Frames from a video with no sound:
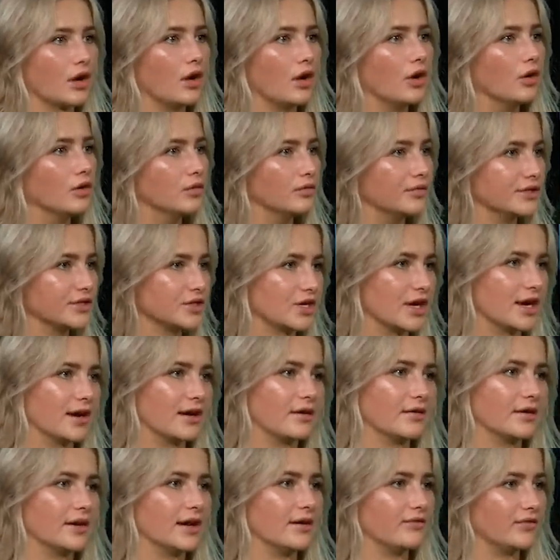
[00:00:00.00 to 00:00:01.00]

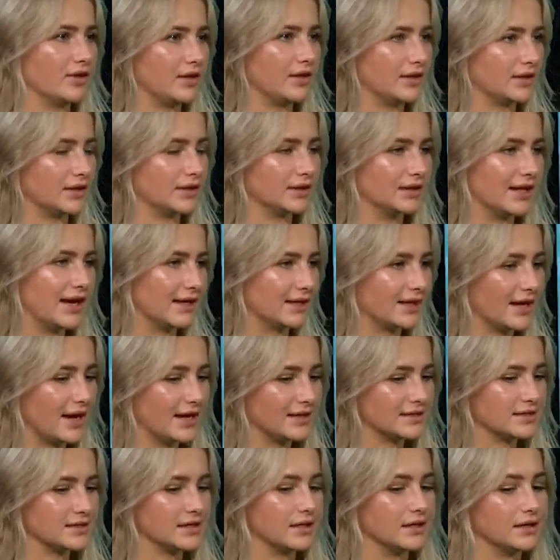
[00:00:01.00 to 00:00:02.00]
overshare and everything like
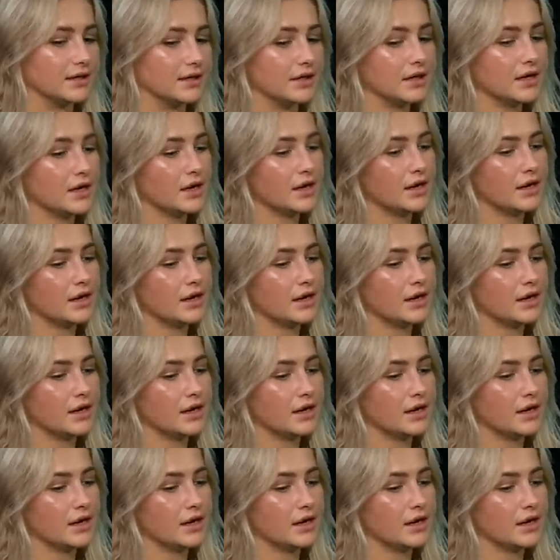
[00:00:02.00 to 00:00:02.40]
that to